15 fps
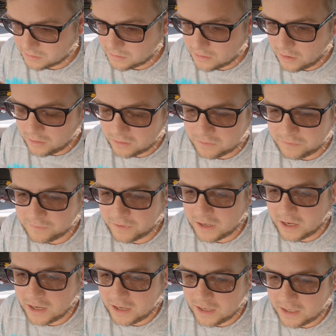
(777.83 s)
to
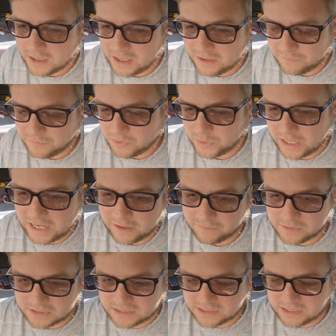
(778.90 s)
nullify if you
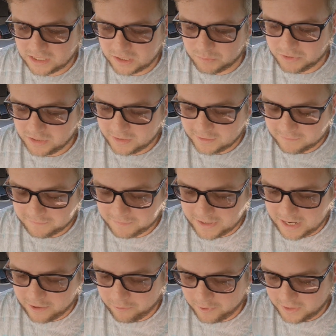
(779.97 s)
have the sub
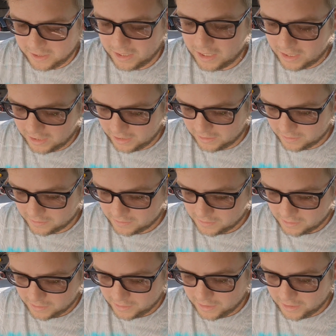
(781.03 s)
firing in,
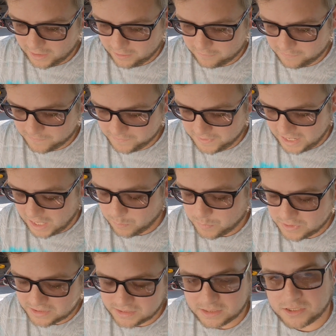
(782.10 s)
if that
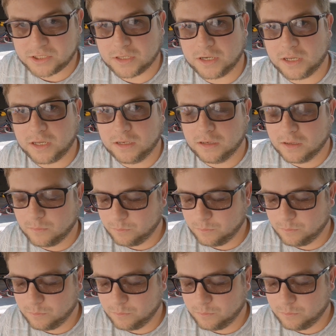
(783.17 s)
positioning